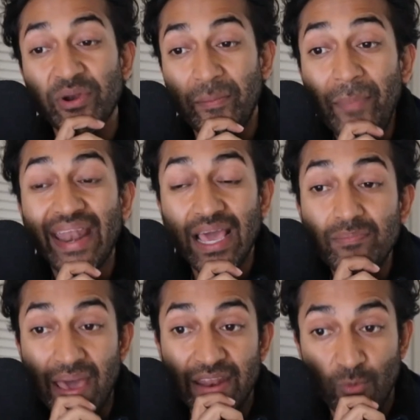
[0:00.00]
to bet, I
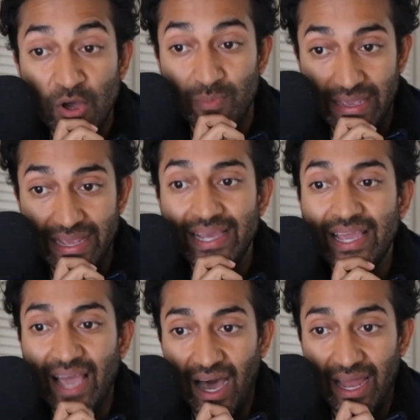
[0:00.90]
bet it will be
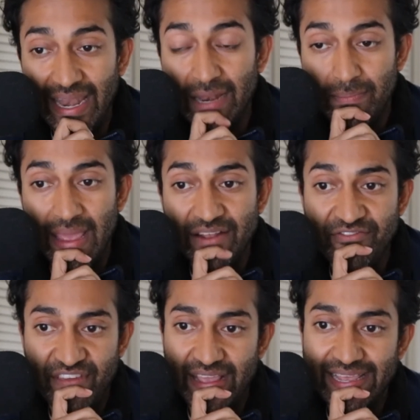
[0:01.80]
uh, a net
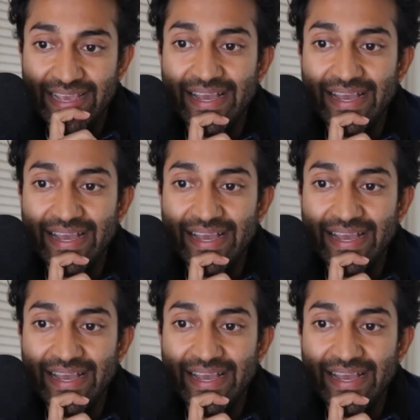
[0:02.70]
benefit.